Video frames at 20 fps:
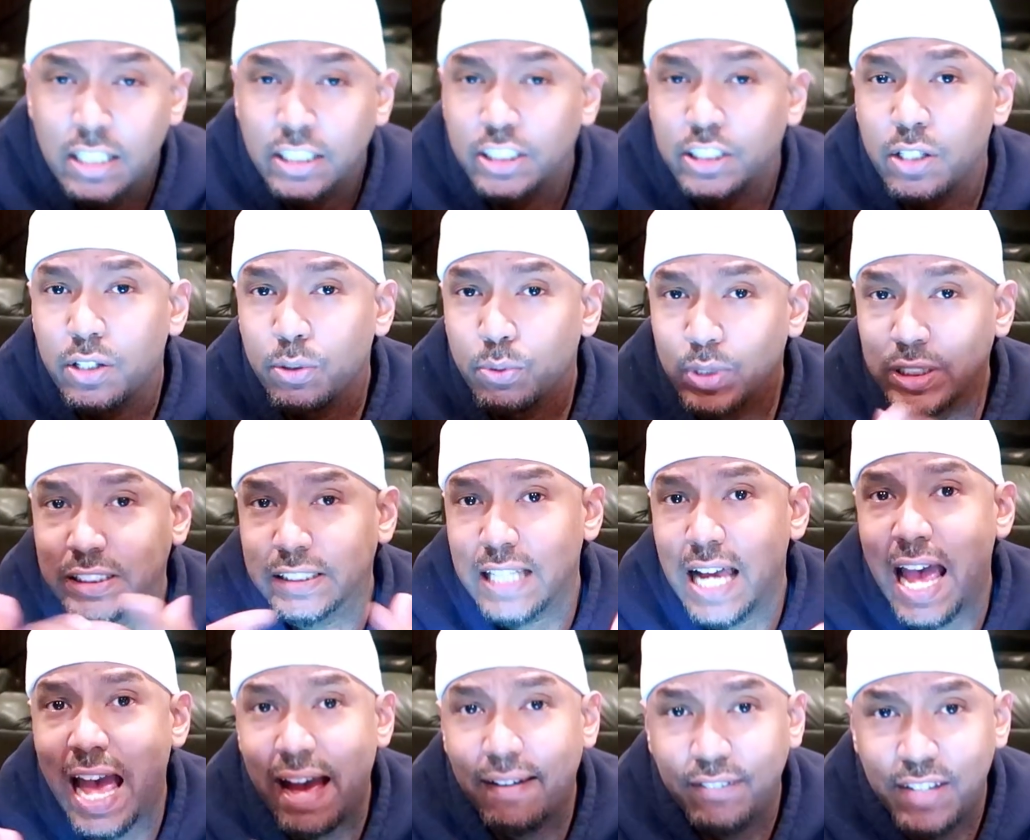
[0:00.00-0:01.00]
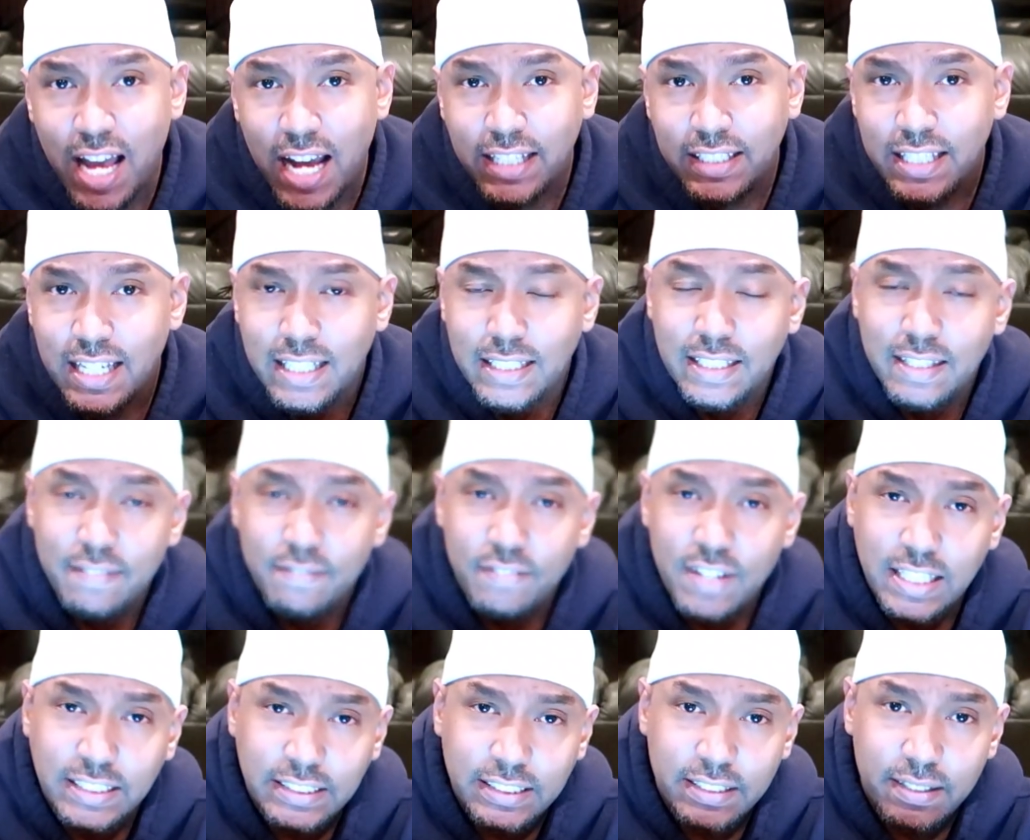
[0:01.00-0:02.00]
So the reason I have not yet
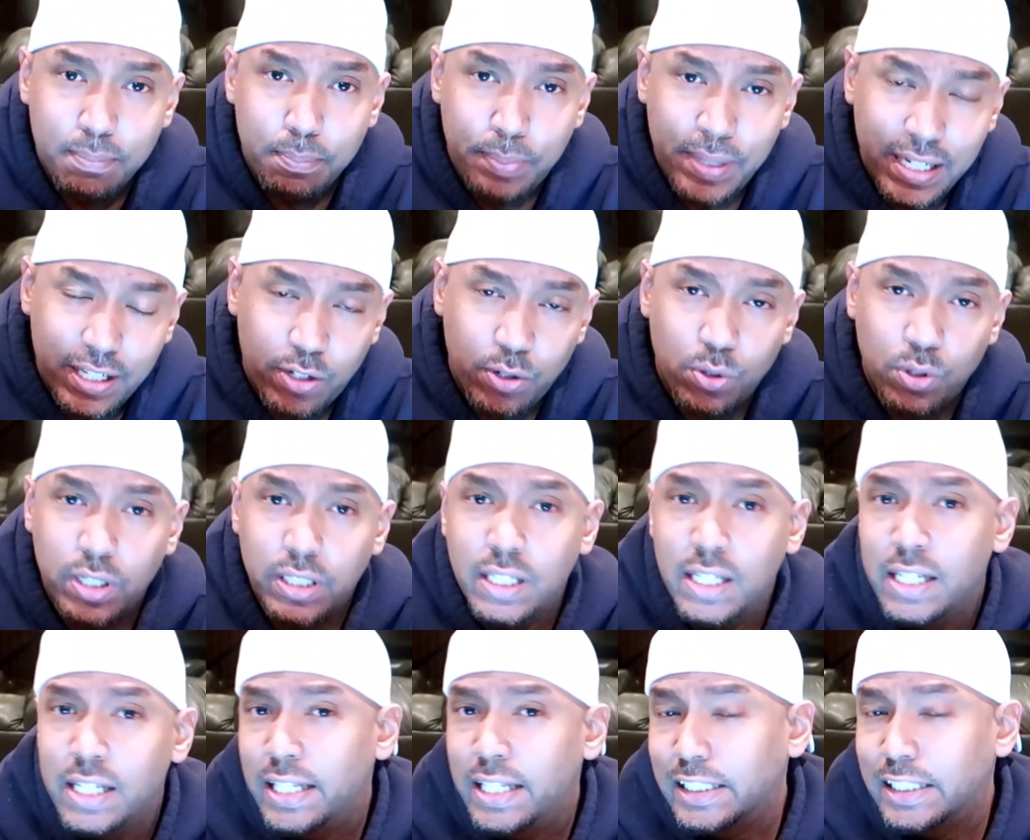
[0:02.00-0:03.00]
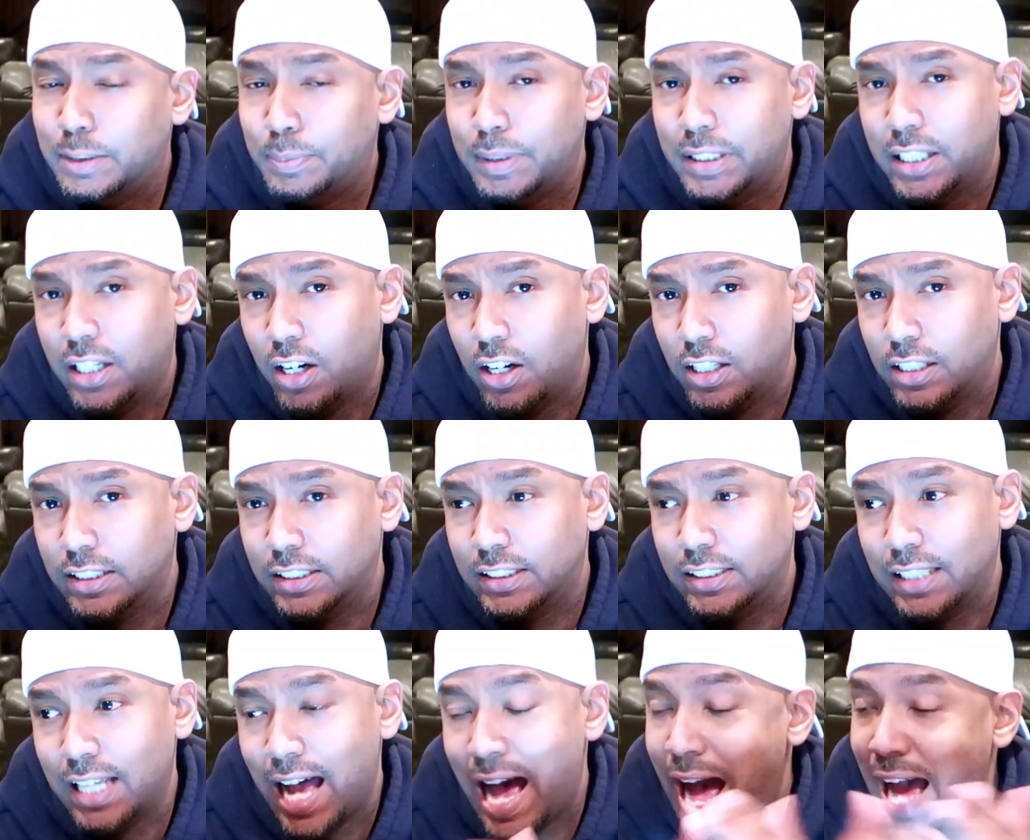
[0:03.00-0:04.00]
invested in Bitcoin is
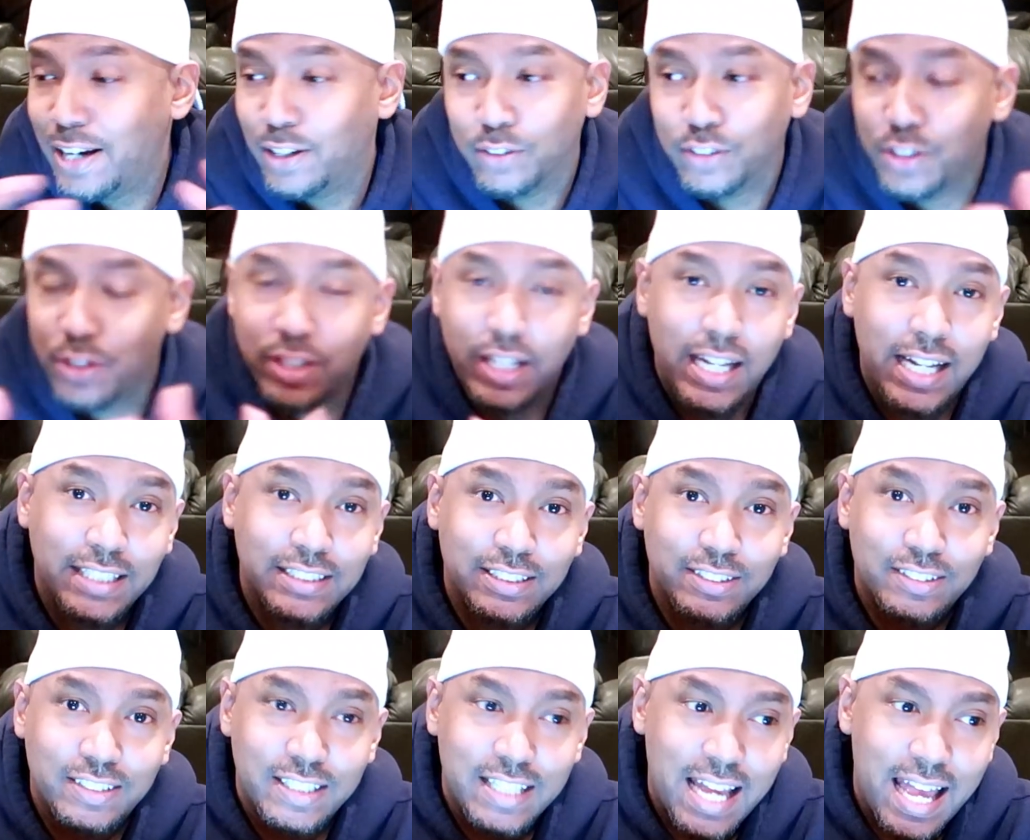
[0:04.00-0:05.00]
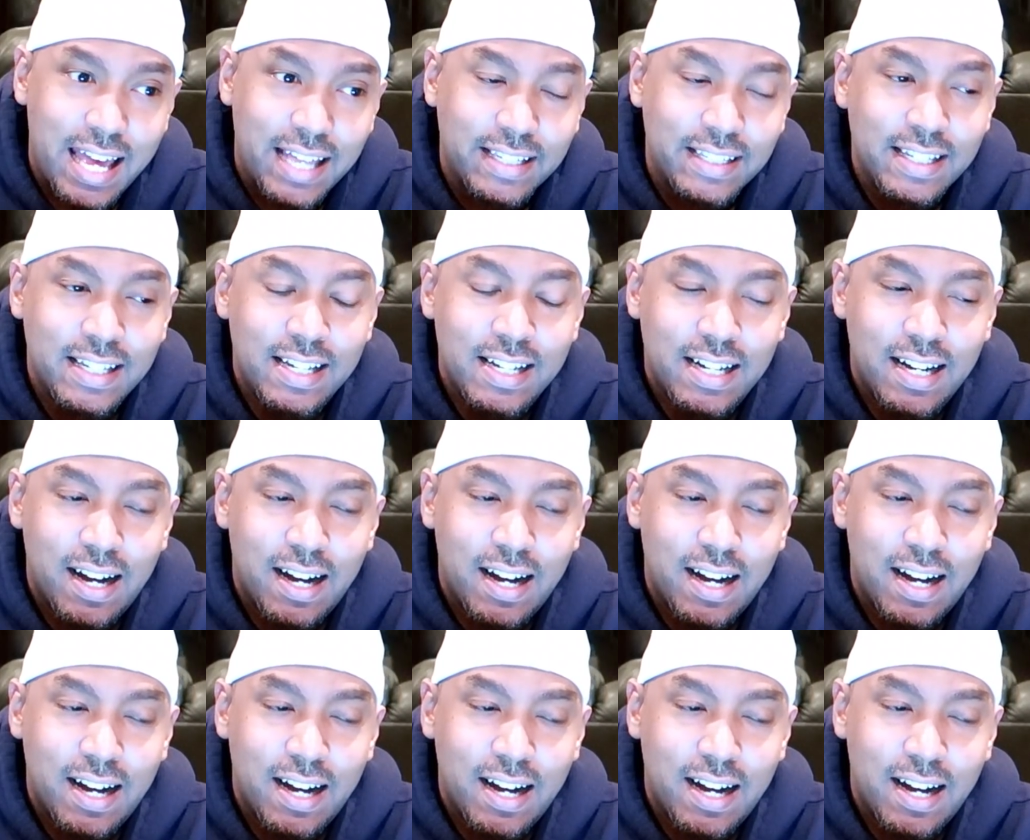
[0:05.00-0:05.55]
because I don't know the answer to that.